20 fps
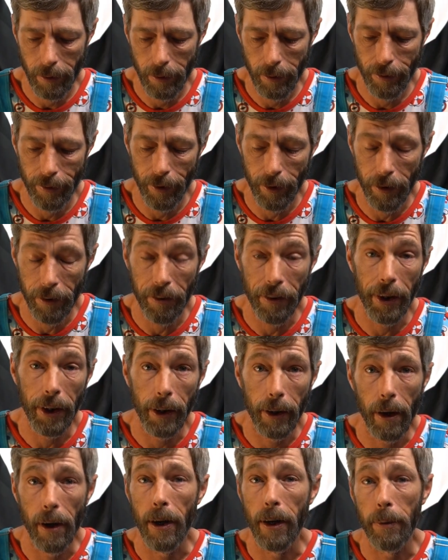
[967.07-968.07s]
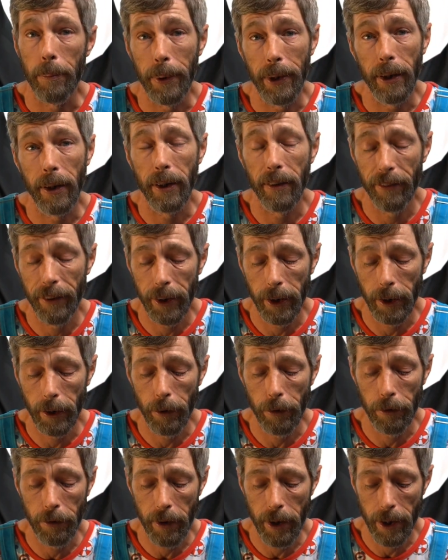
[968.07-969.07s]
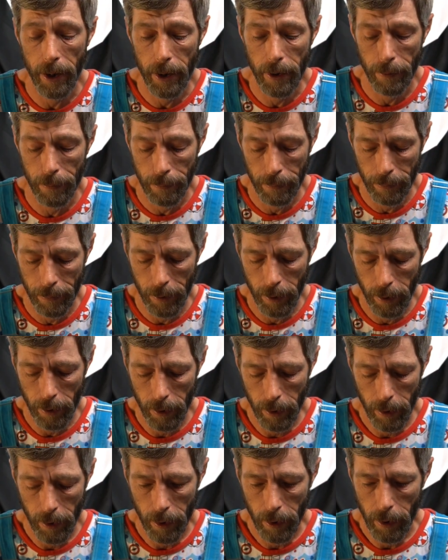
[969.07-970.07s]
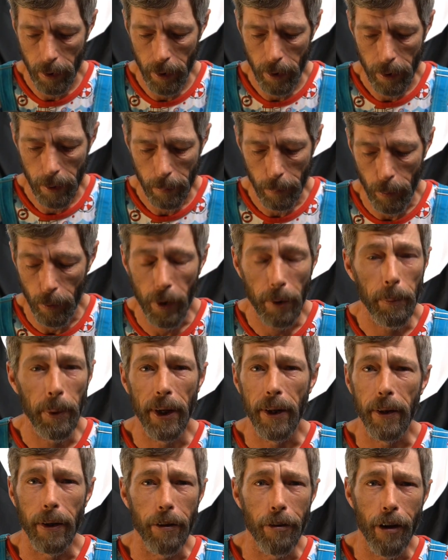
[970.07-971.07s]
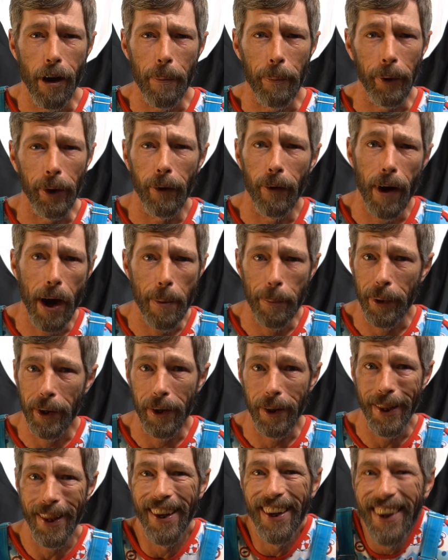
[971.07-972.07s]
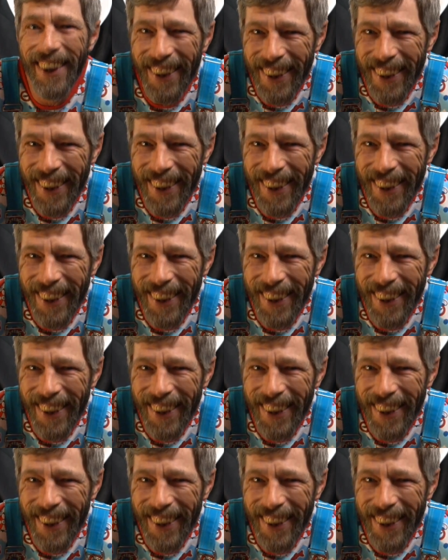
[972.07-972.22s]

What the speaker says: as far as the economy and everything goes right now. Boy, I'm gonna have to chop the crap out of this.